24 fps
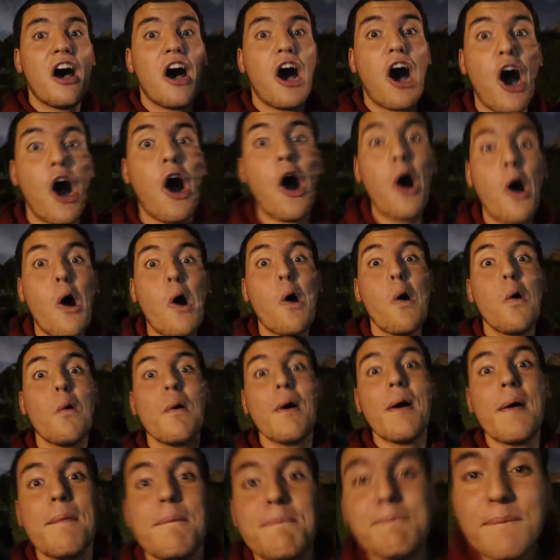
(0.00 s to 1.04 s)
Oh
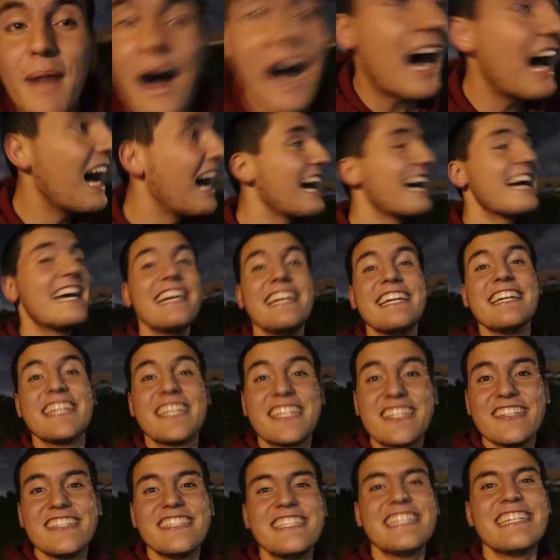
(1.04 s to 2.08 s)
my
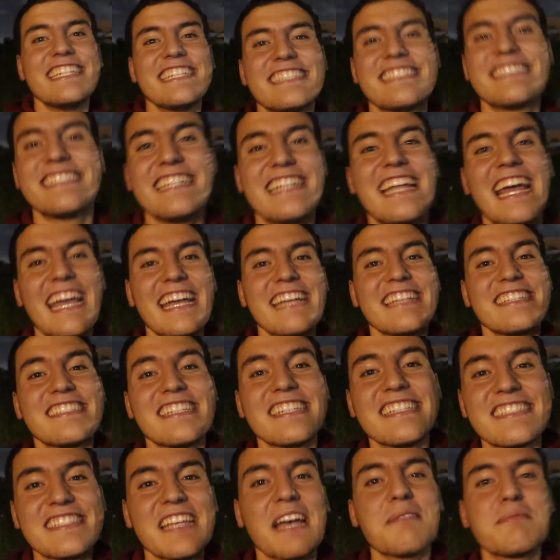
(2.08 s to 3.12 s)
goodness, today is
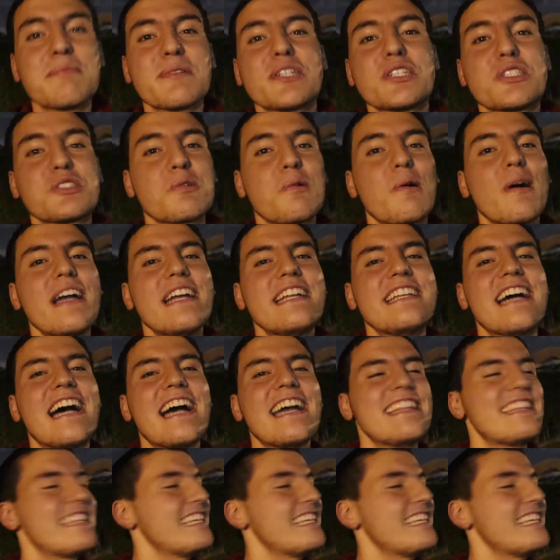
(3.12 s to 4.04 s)
December 29th.